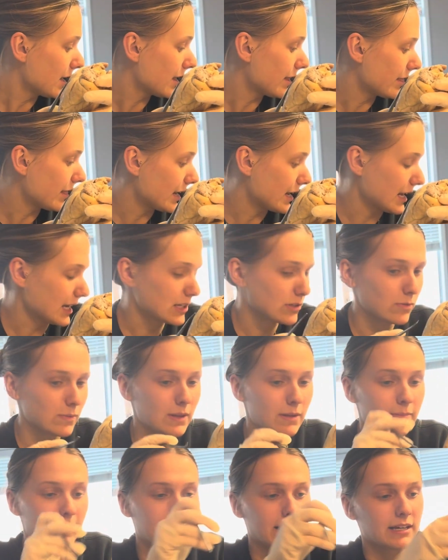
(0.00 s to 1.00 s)
The next will be
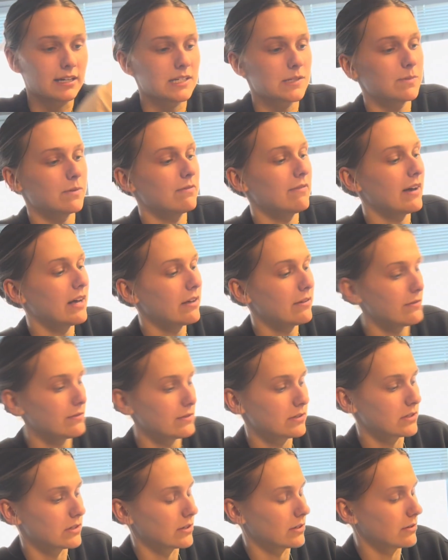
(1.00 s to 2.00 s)
the bicuspid valve.
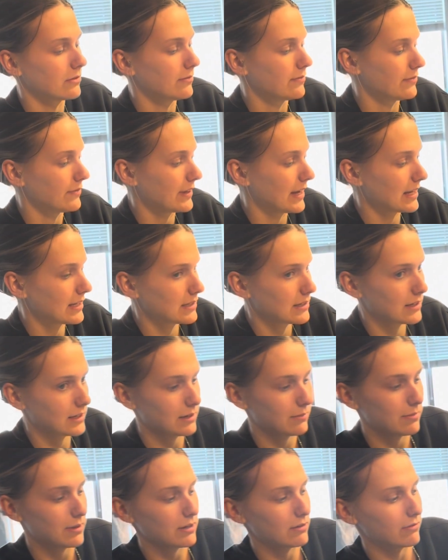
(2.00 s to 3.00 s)
So that's
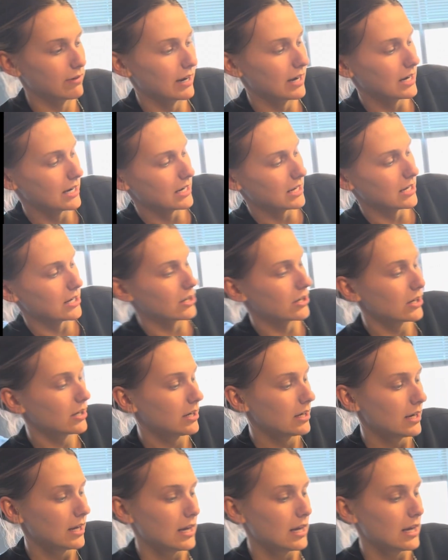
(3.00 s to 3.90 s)
gonna be right in here.